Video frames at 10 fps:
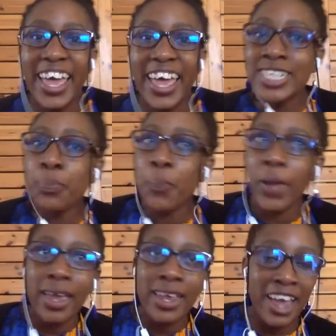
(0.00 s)
In
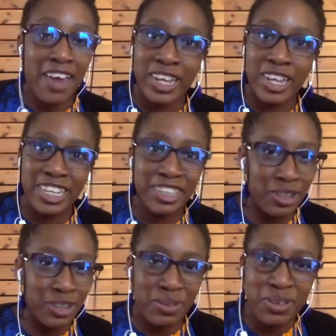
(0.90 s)
Spain, I really
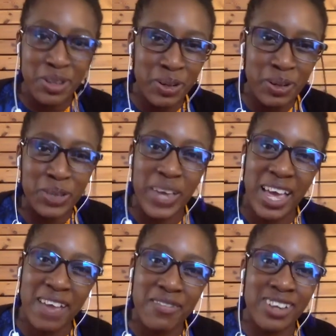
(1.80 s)
don't know because we
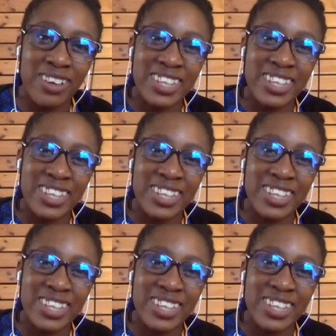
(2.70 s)
haven't